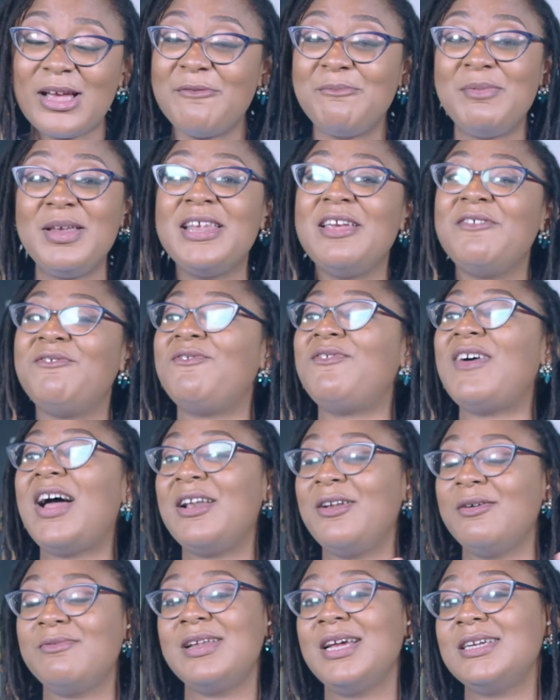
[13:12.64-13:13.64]
I've been a
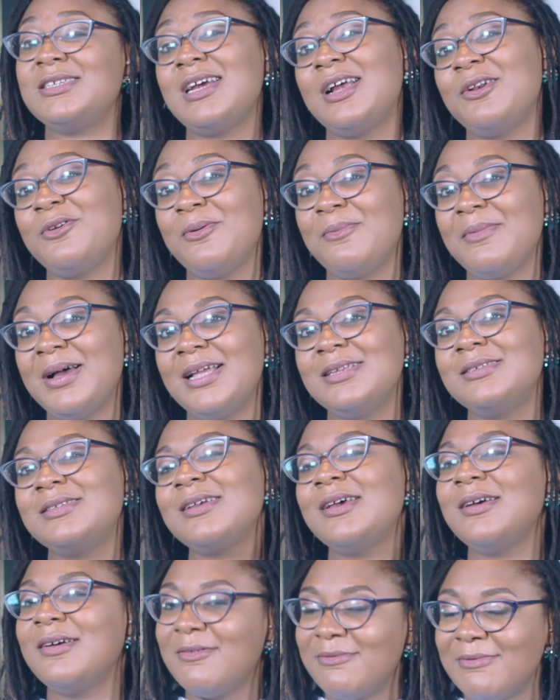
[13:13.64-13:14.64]
fan of Naija Nomads
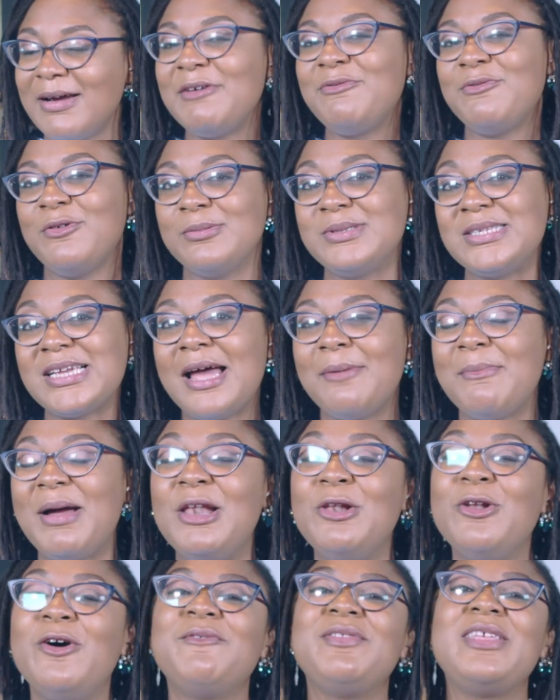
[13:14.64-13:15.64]
right from time. I
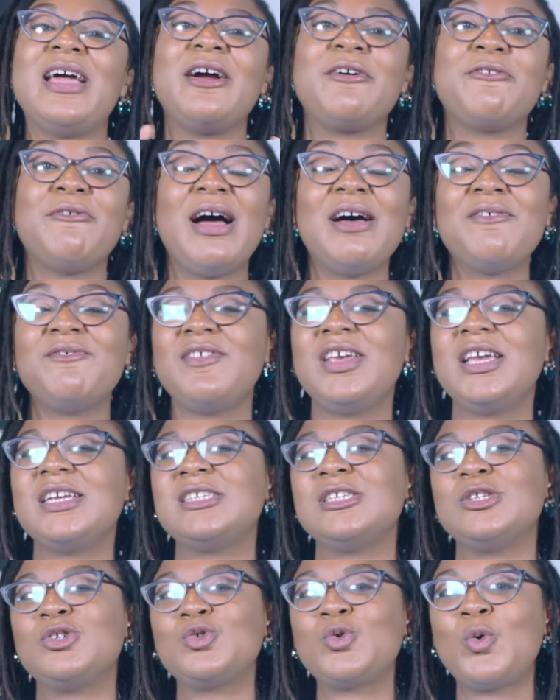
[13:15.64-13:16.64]
love their
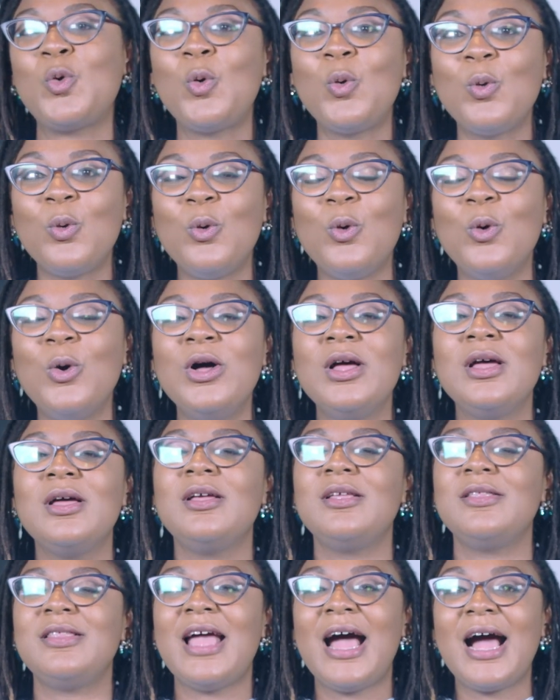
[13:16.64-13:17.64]
graphics, it's cool,
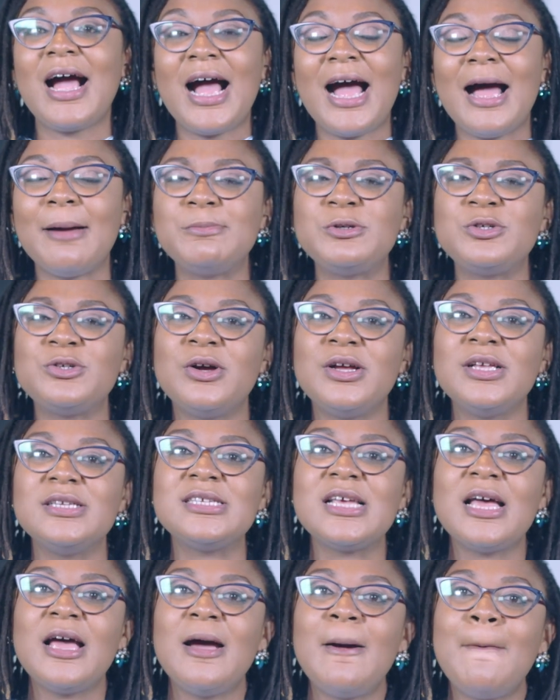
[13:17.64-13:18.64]
their captions.
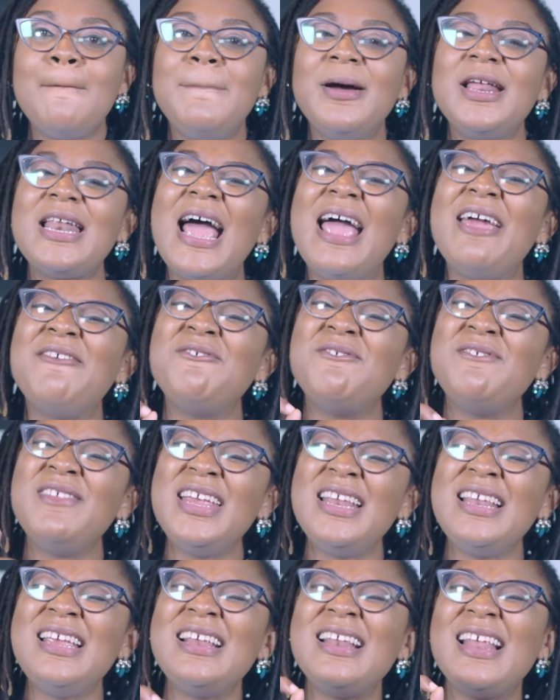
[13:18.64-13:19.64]
But I
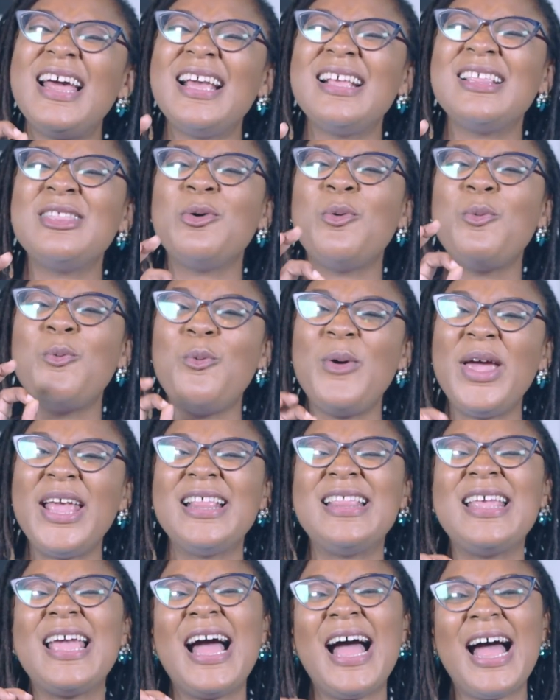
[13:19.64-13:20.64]
really like the way
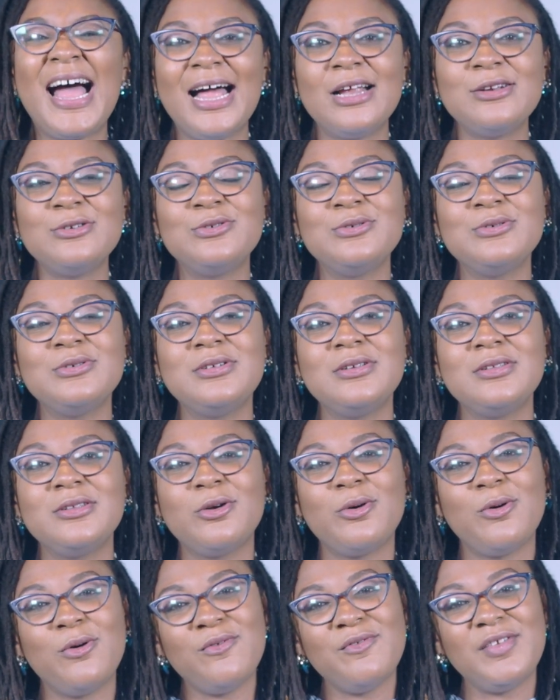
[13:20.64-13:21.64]
they handled
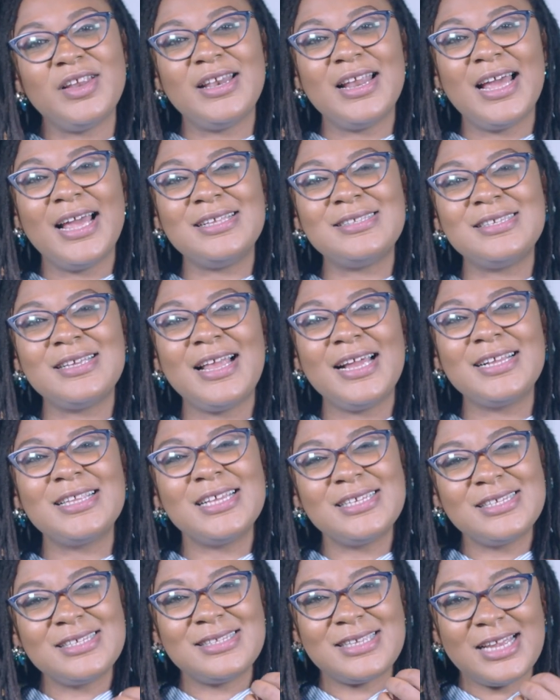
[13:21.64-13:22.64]
the COVID-19. Like,
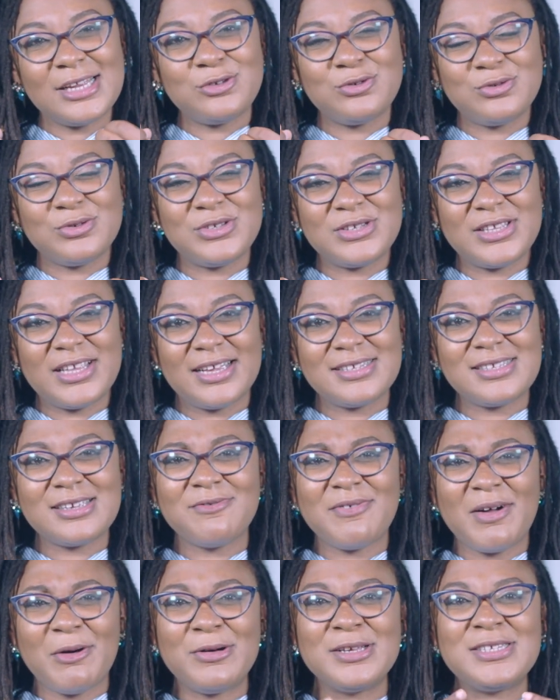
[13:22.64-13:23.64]
they stayed true to
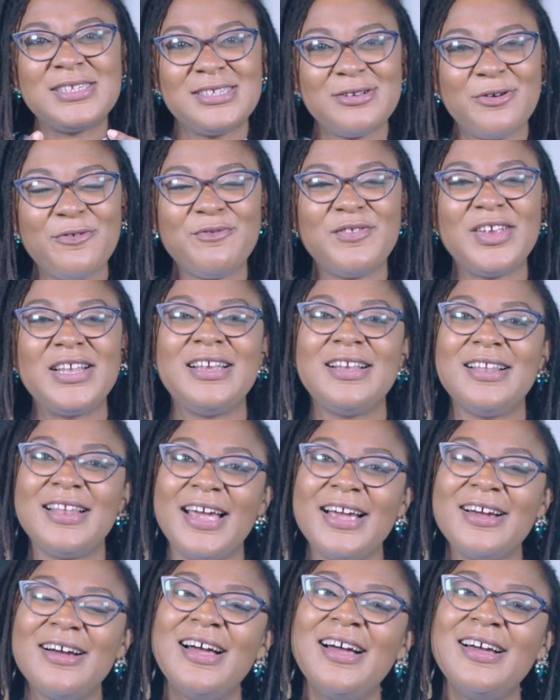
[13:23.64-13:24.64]
themselves. I was still feeling
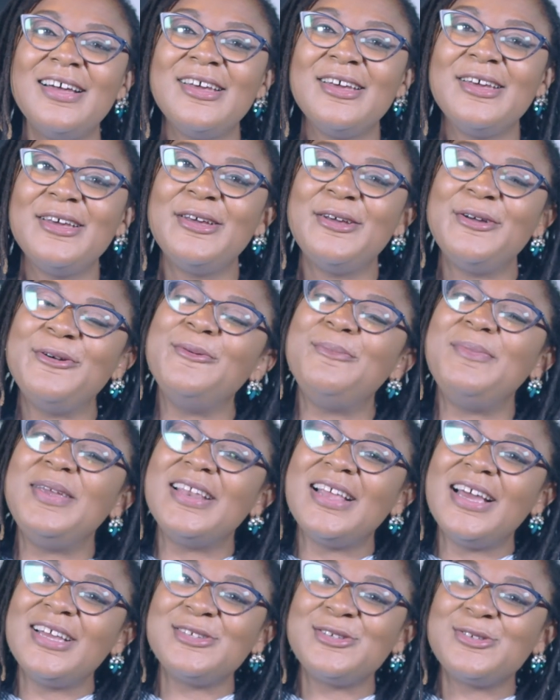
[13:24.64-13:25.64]
like, it would be
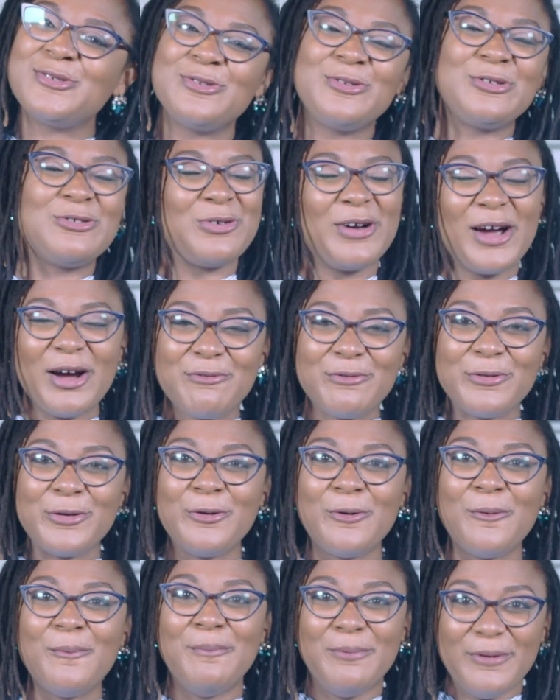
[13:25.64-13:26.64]
nice to
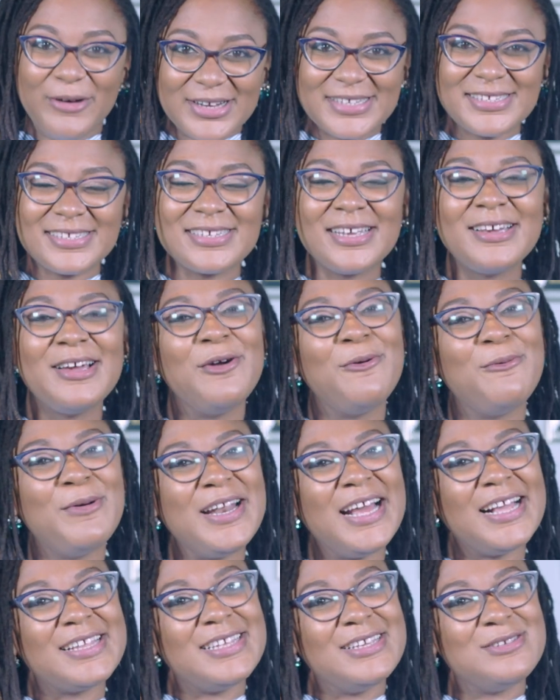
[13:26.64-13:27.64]
travel, but
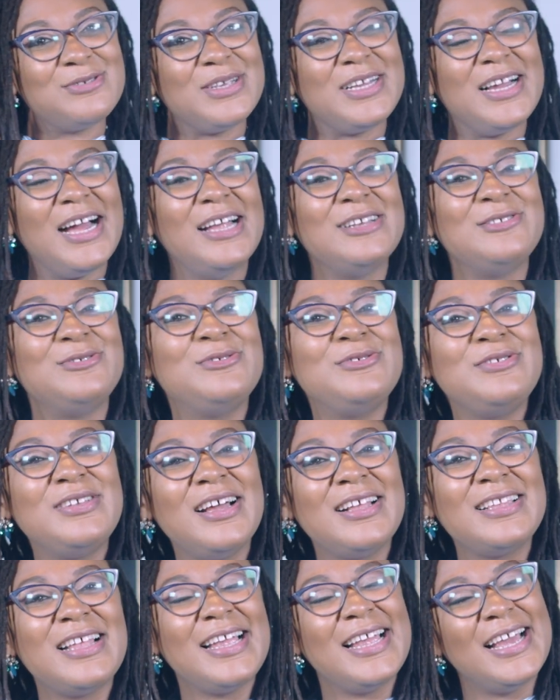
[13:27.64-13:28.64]
what are things we can do
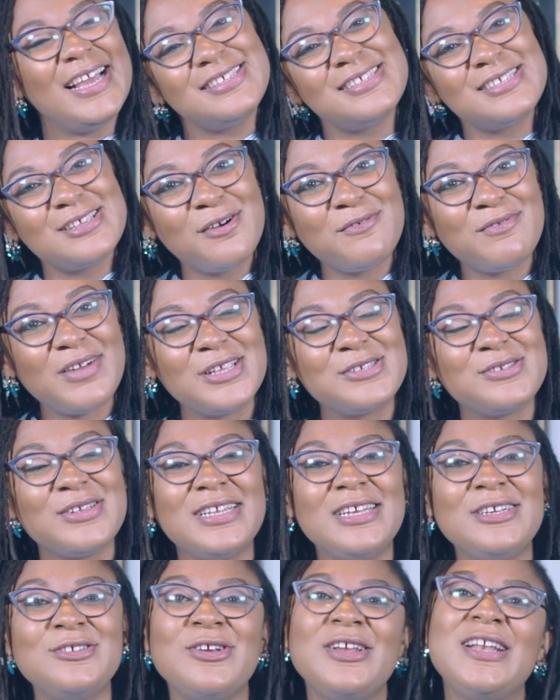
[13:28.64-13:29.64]
now that you're in
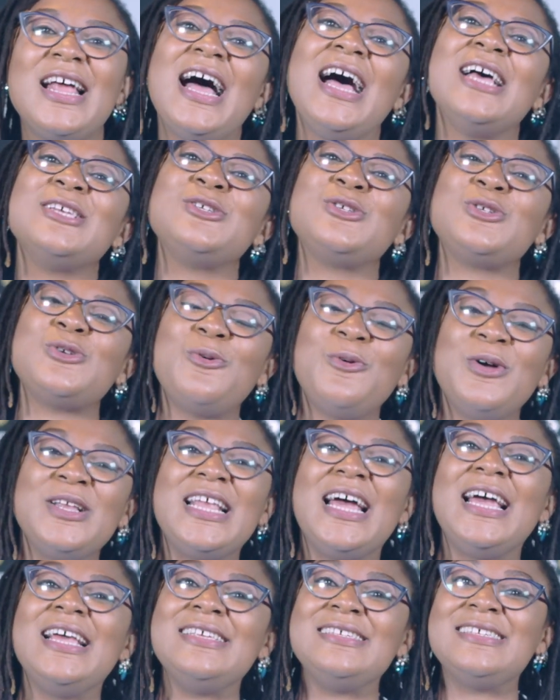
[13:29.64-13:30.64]
self-isolation as someone
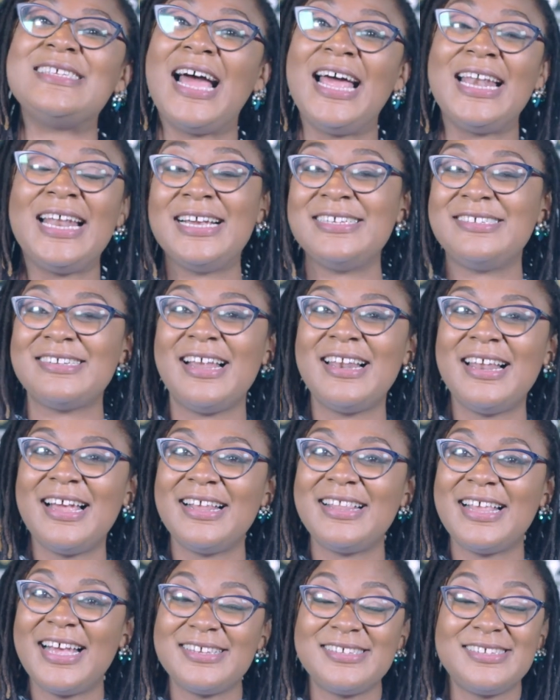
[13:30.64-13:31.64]
that is an
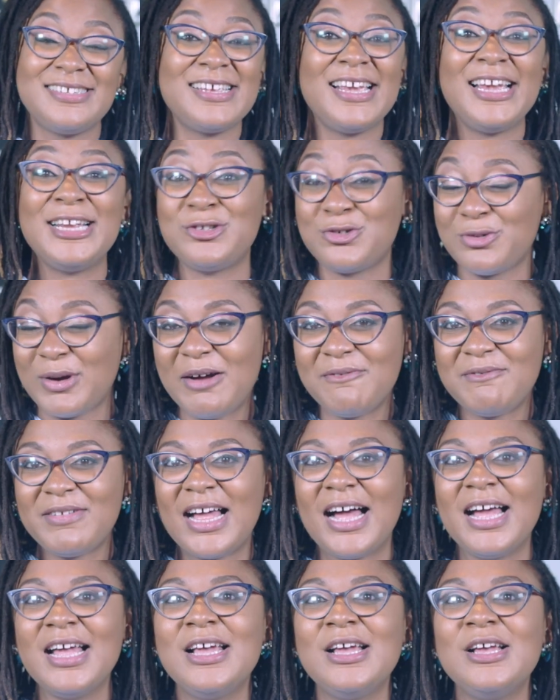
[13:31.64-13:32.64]
ajala, that's a
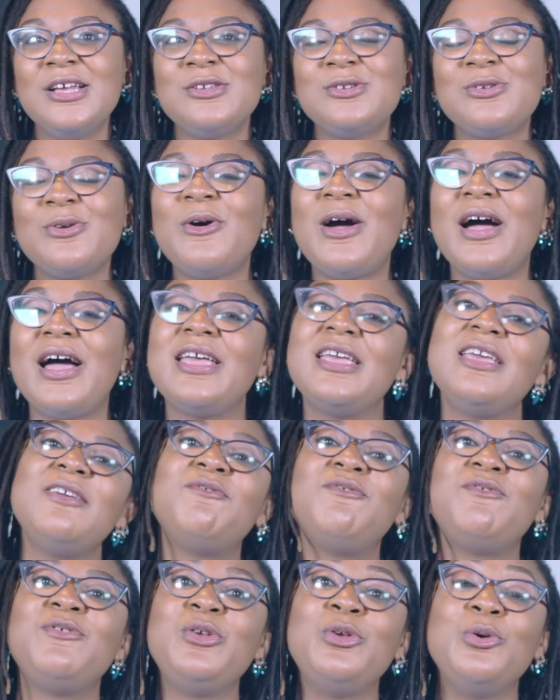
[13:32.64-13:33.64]
traveler? So
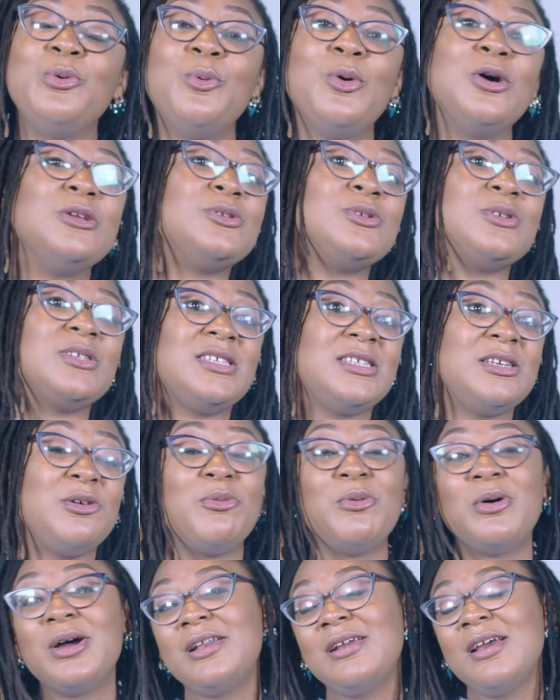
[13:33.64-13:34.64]
if you want to see
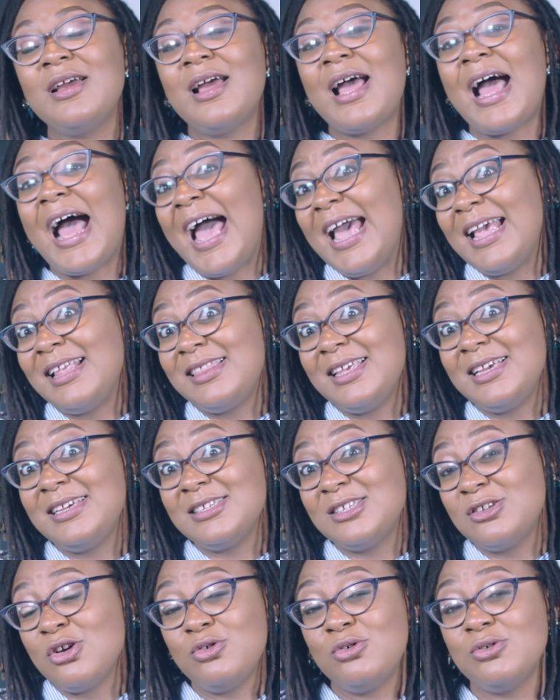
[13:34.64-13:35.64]
what I think
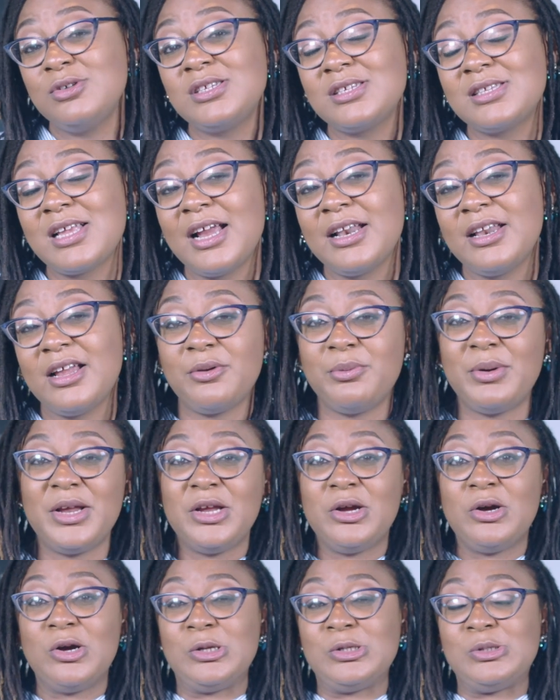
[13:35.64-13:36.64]
is a good standard
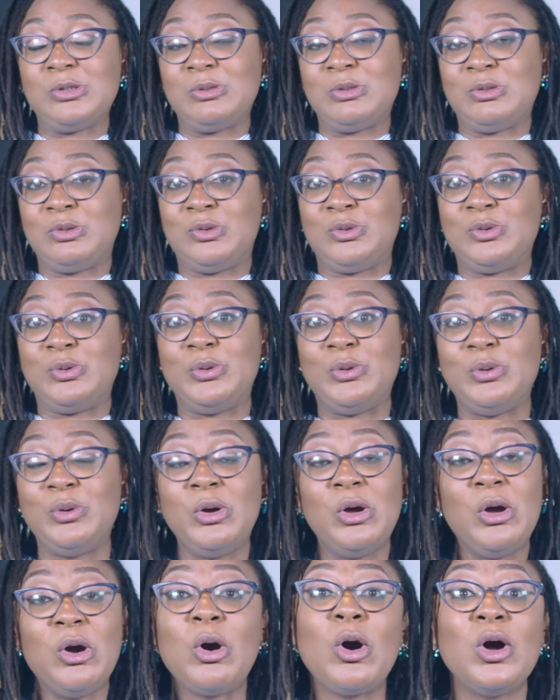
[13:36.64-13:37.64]
when it comes
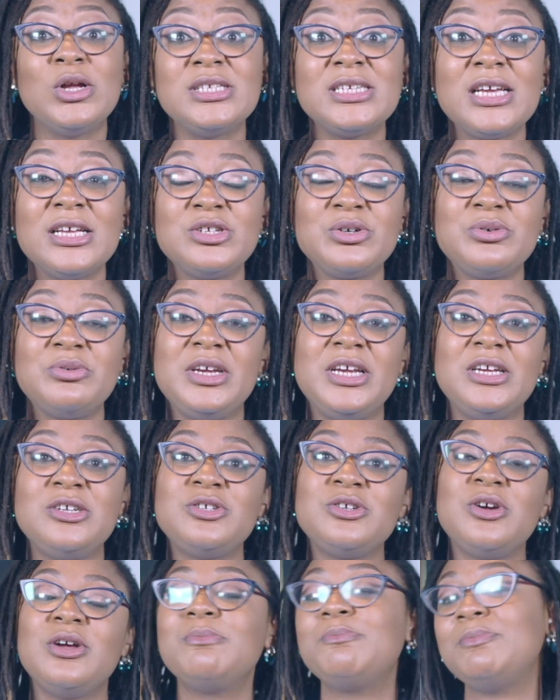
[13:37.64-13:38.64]
to content
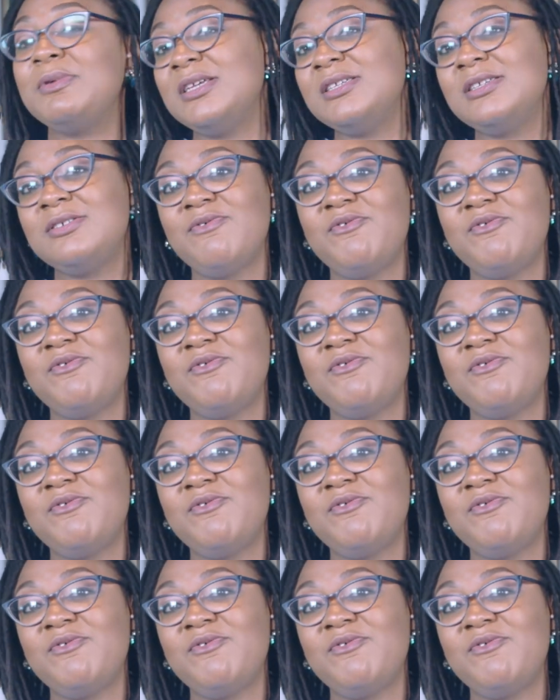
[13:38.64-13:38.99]
creation, please